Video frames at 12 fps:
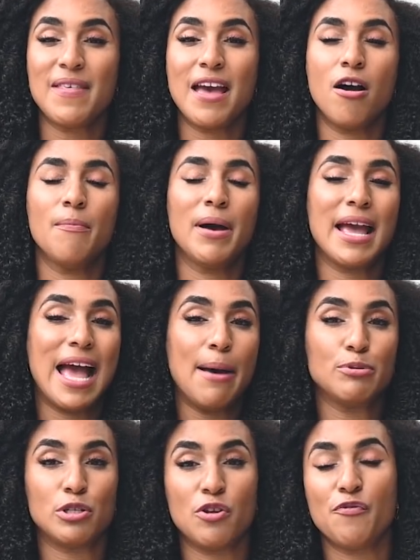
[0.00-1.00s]
They are my
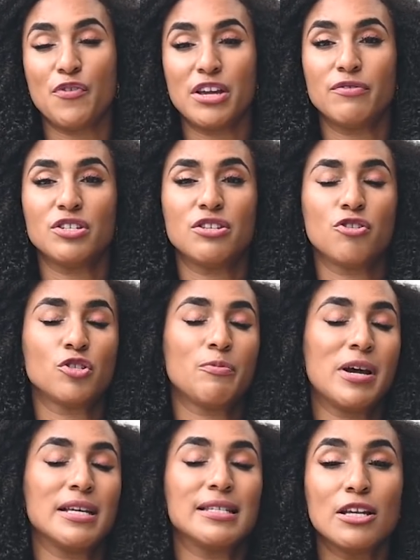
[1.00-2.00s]
absolute favorites. Those are
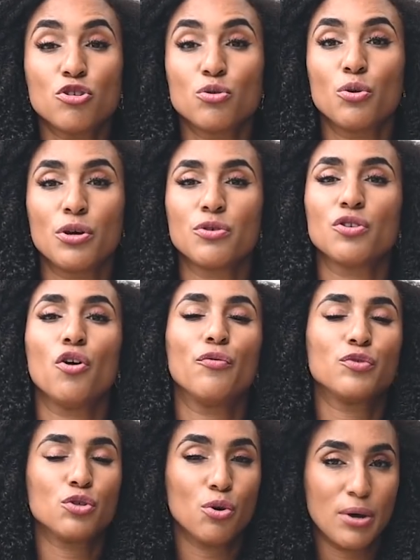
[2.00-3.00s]
my essential oils
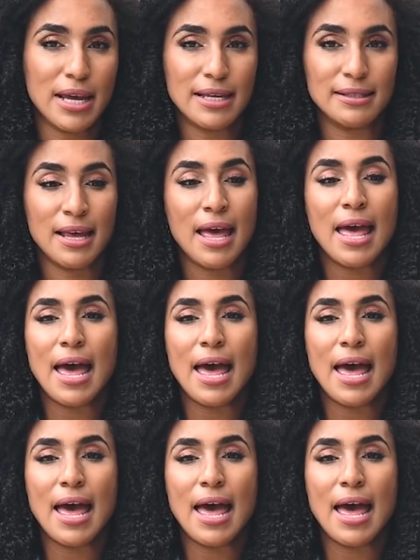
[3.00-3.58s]
of choice.